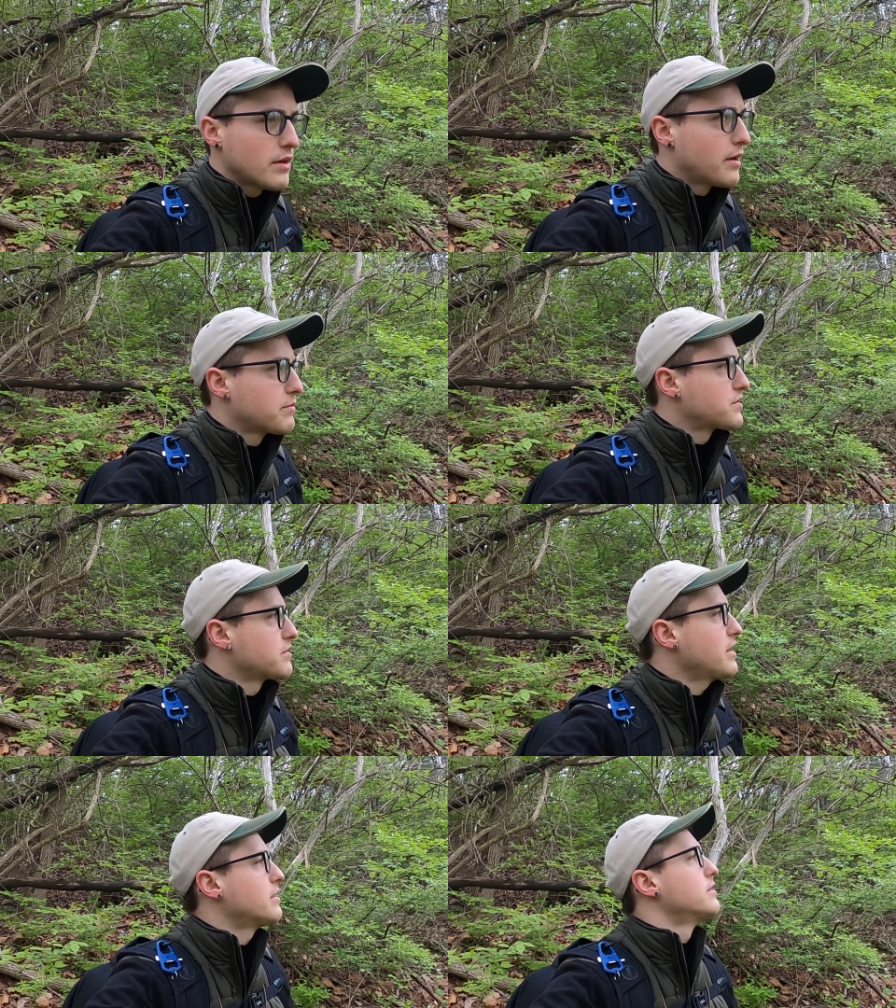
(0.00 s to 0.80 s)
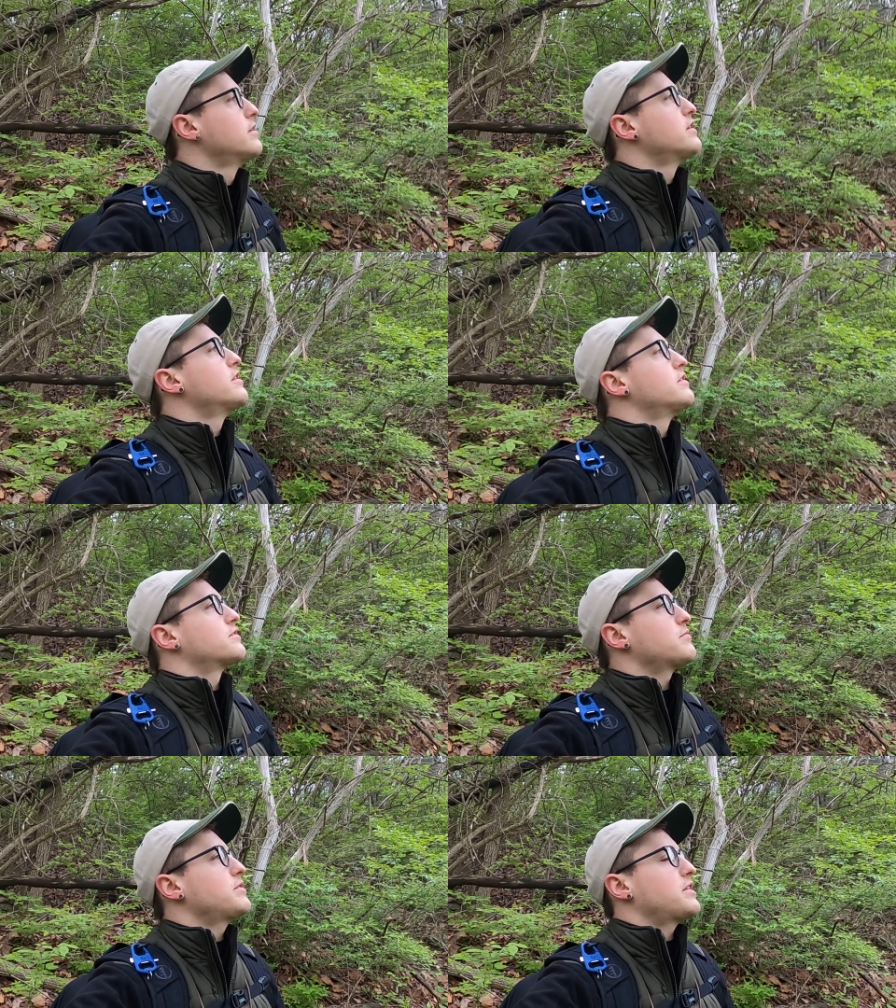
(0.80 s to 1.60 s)
Um, so yeah,
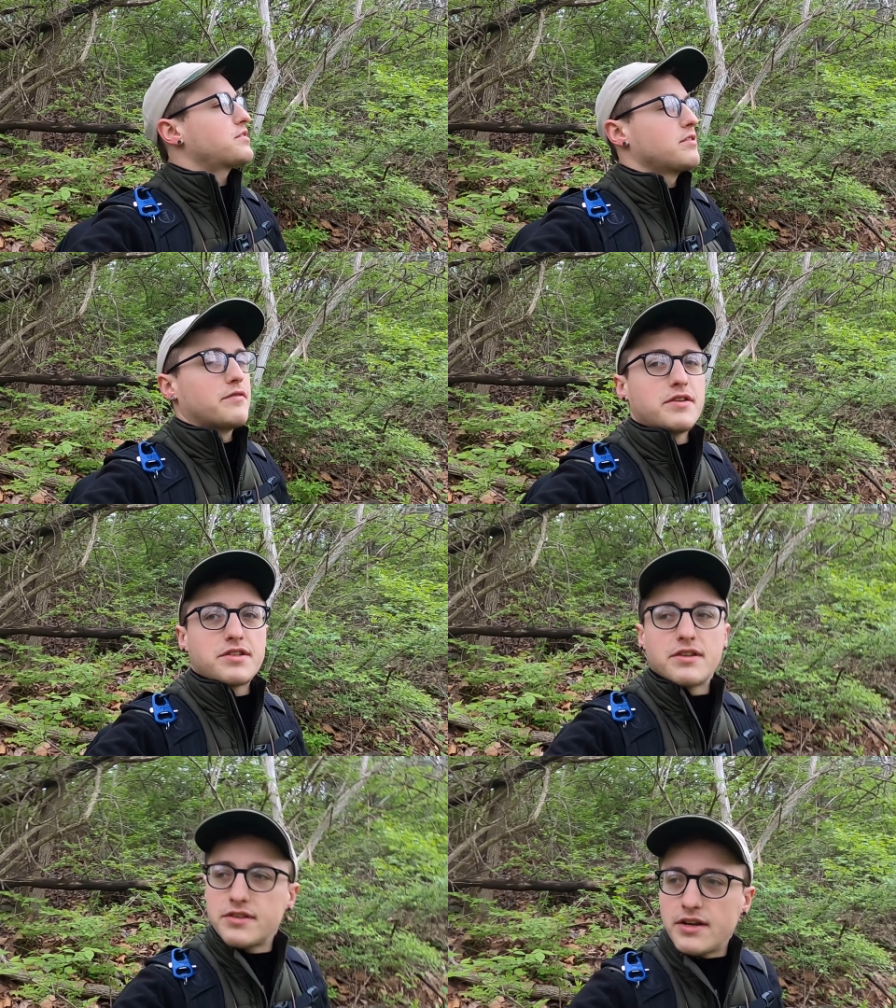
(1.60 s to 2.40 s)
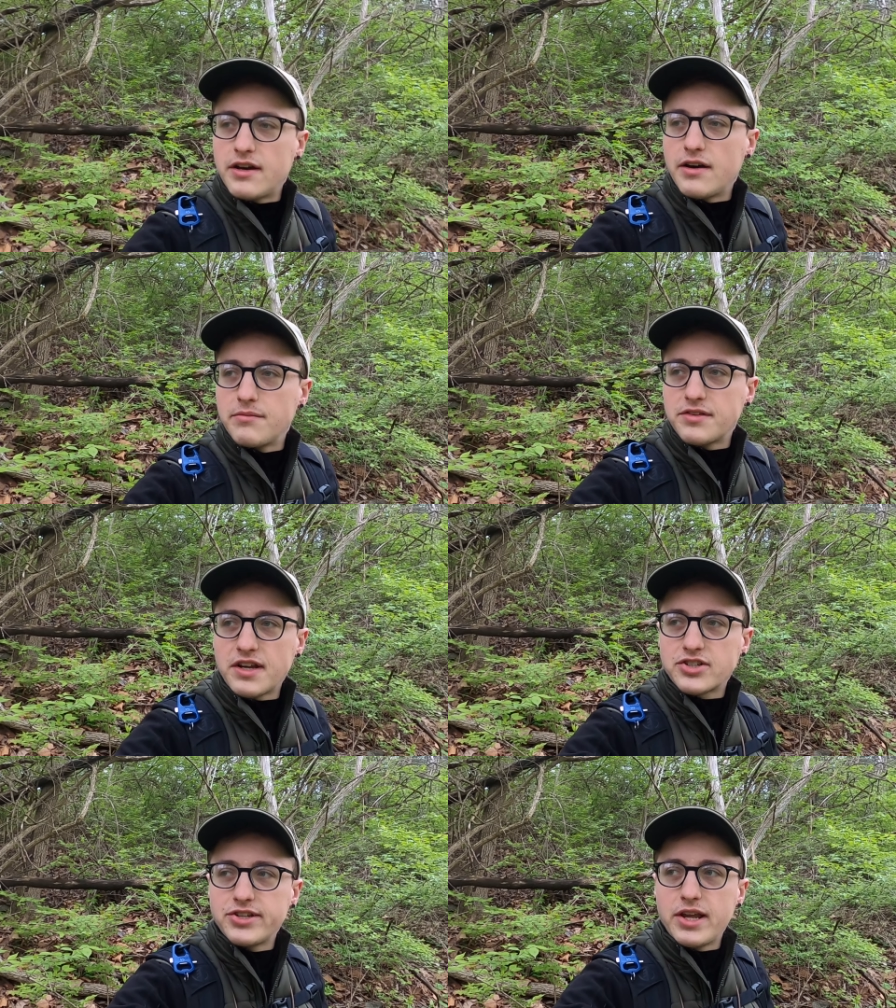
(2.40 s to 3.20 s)
it's gonna be a nice little visit. Um, this
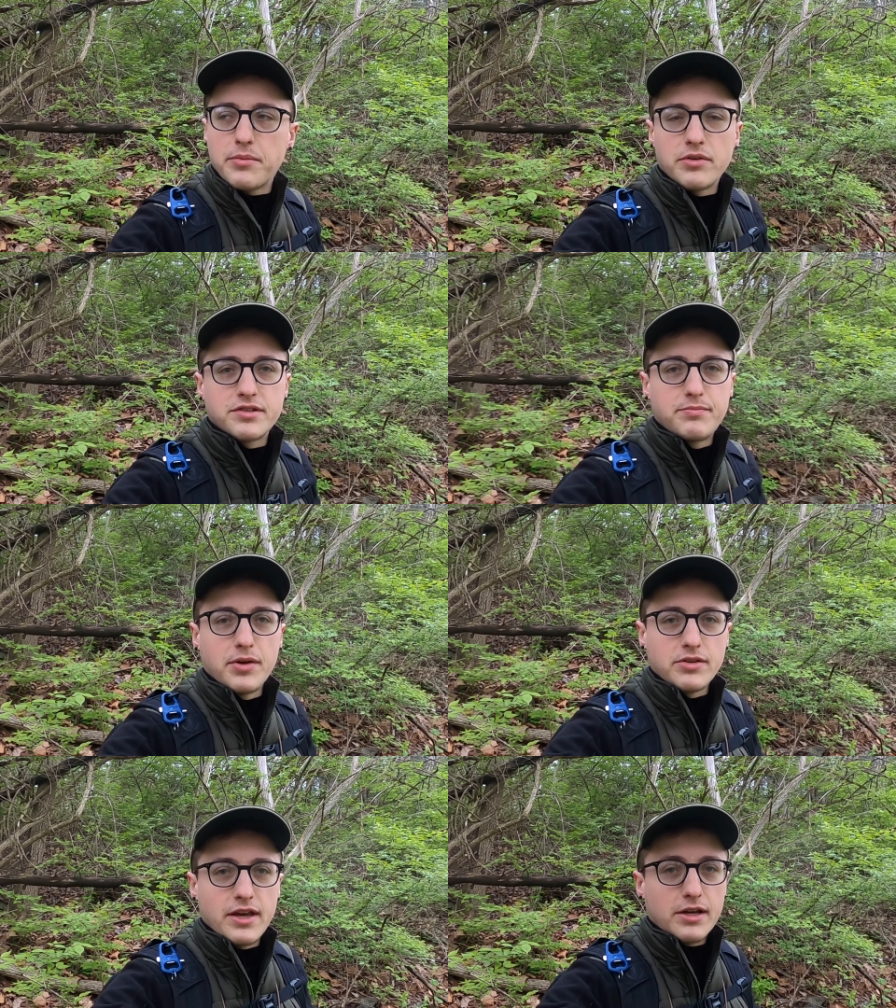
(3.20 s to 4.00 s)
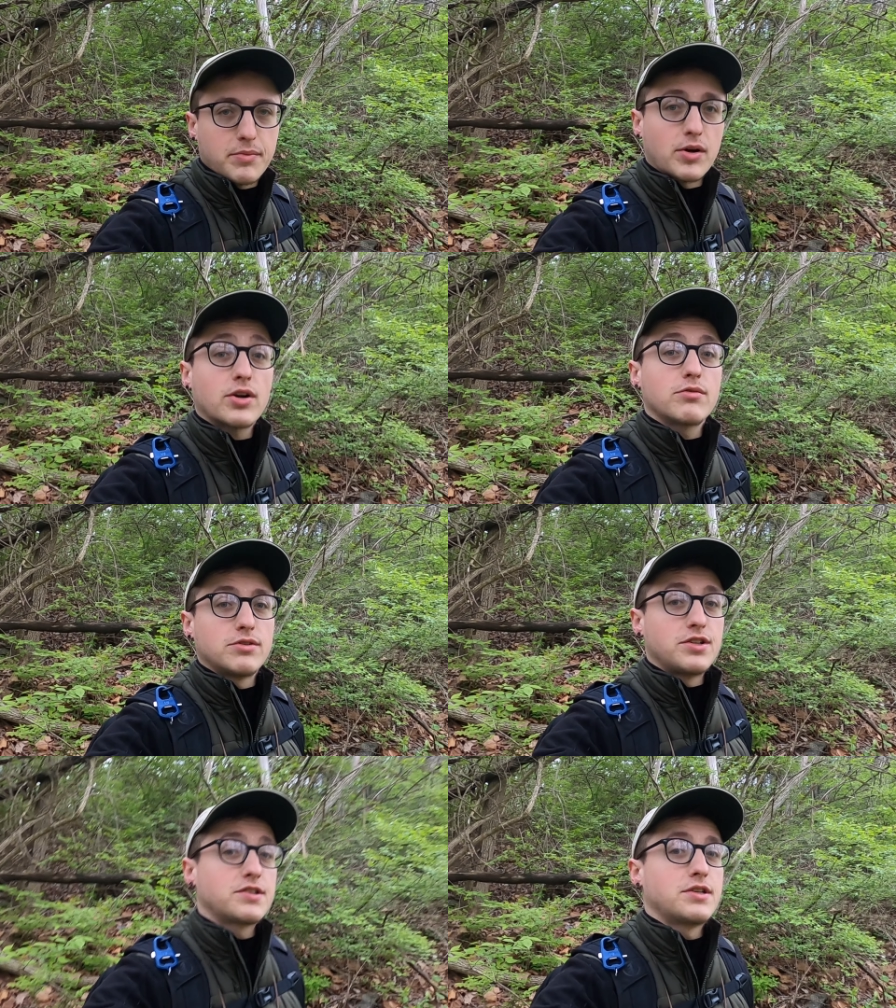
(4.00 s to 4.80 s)
actually neighbors Bill Yeck Park,
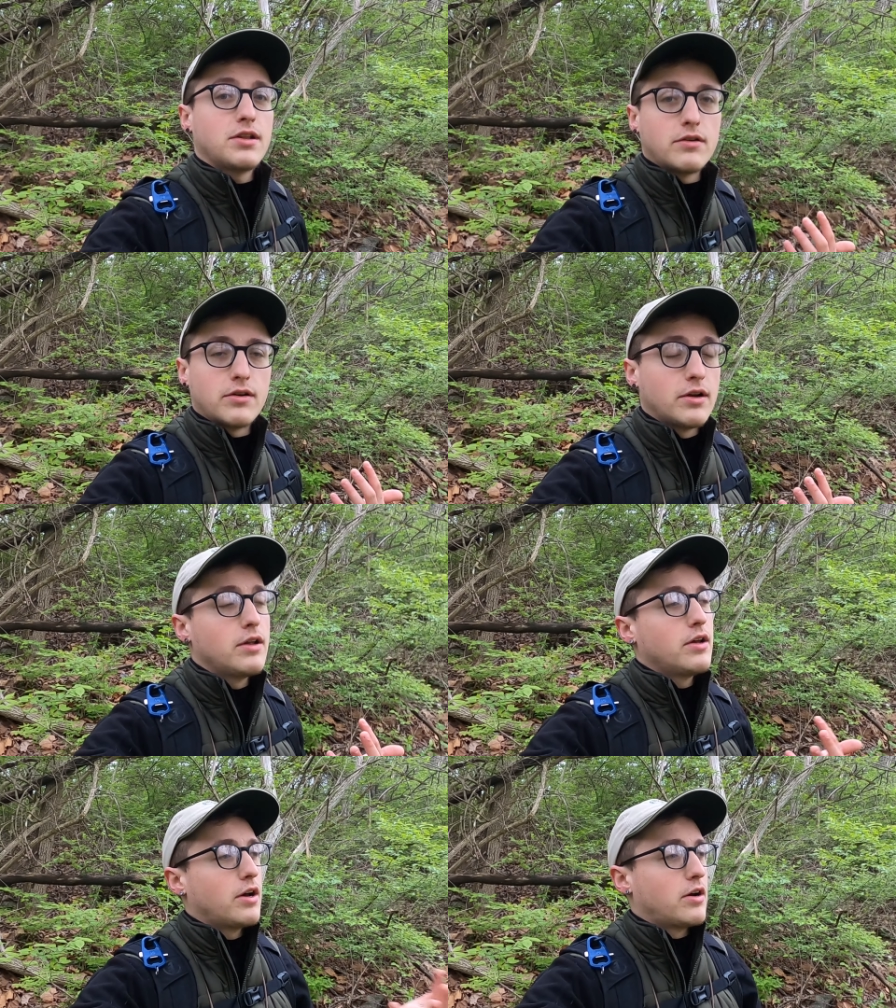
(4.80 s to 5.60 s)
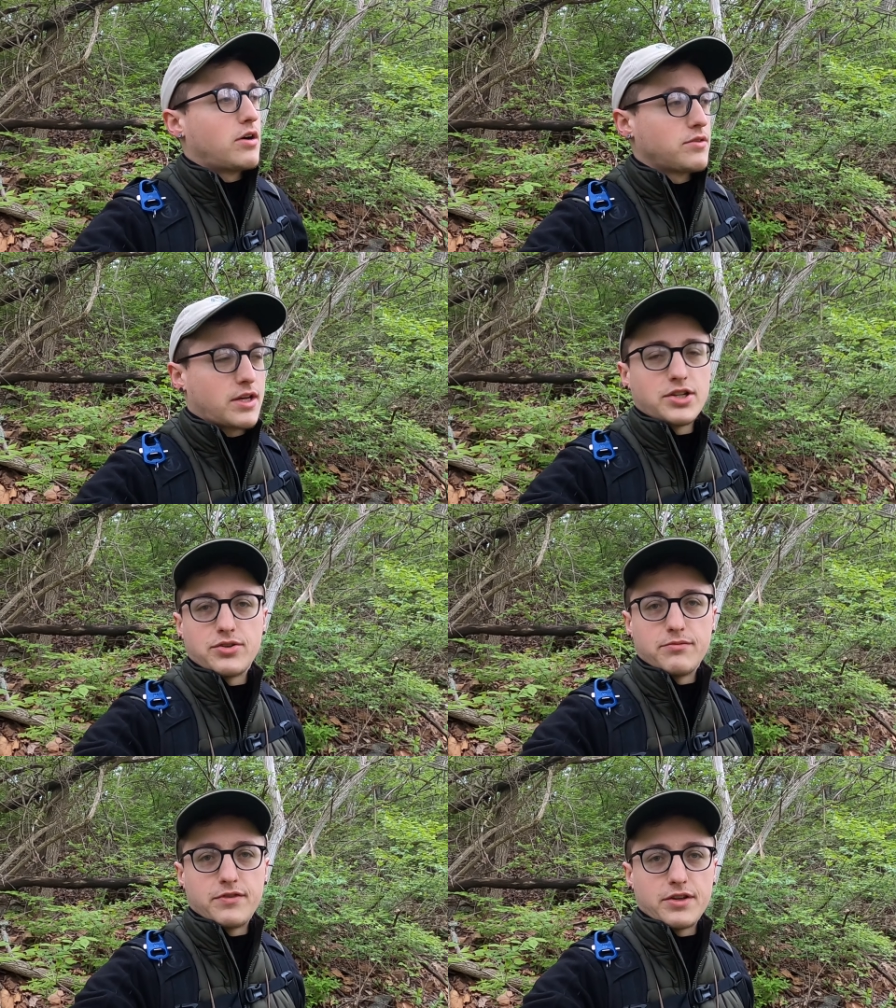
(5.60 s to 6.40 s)
which is another uh,
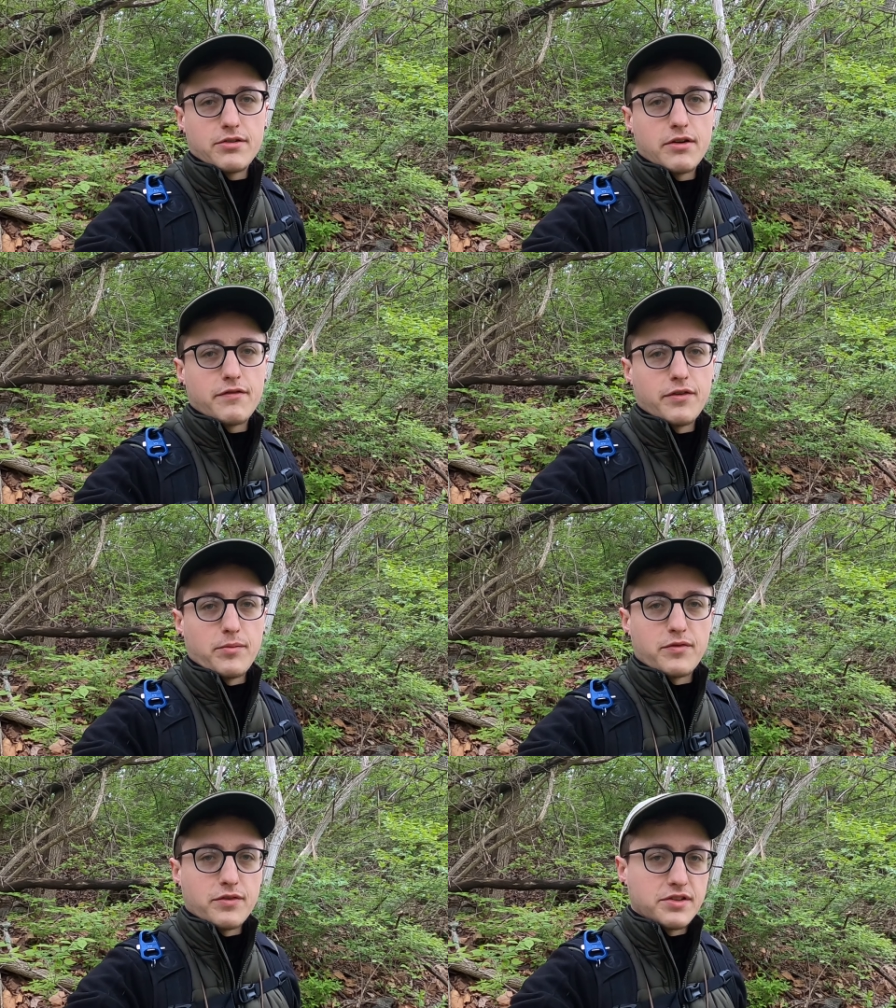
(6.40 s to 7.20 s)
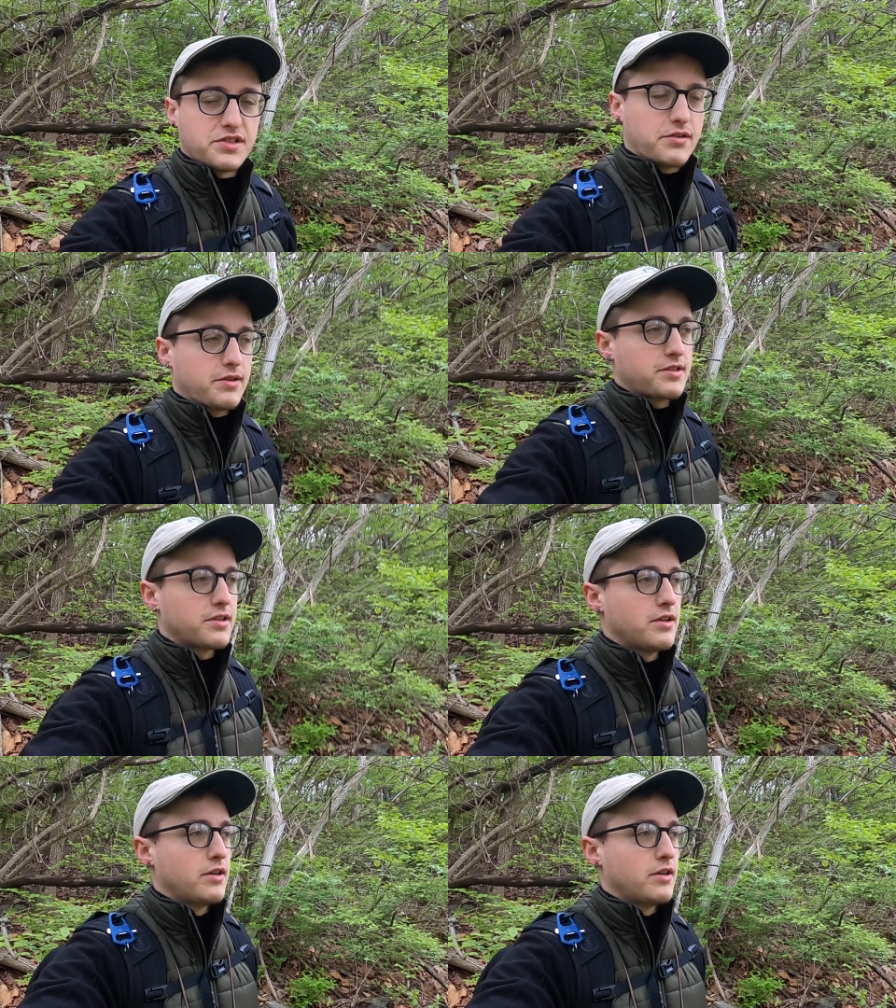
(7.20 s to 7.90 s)
on-location video I filmed for this series